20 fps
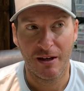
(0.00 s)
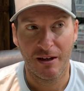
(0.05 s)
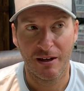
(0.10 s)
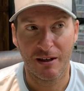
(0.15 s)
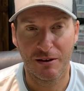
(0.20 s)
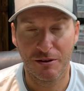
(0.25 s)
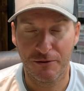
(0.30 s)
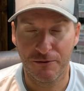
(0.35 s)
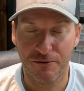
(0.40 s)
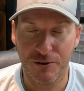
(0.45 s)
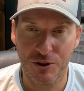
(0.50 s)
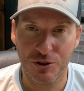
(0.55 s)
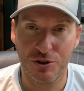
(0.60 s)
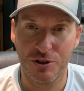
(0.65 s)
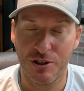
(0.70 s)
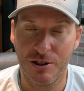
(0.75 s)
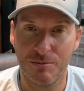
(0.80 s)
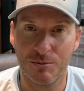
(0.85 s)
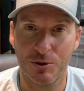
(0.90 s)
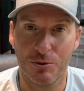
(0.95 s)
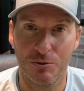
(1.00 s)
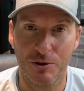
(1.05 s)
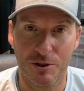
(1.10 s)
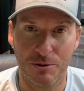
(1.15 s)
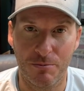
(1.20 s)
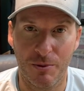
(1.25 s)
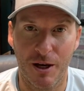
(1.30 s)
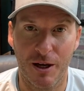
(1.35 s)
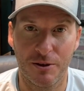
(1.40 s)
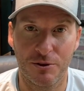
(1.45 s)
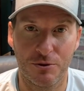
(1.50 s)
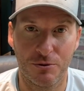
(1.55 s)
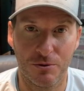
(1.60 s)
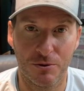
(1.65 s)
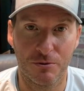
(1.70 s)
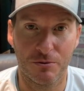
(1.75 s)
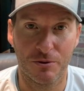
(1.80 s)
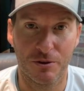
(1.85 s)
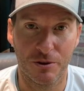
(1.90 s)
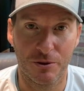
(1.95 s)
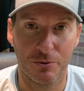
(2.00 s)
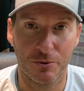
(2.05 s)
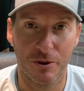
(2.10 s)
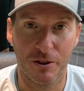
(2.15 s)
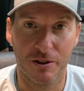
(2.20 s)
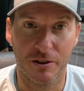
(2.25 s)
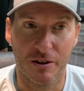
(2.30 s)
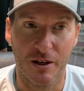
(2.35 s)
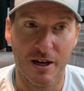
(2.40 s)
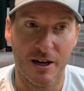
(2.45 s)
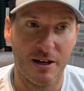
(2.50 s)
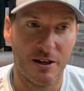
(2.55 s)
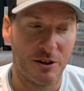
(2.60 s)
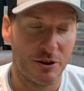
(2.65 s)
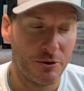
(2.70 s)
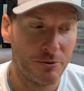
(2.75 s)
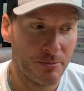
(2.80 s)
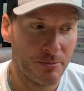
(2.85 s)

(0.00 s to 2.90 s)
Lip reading: and the fish seem to respond to it really well. You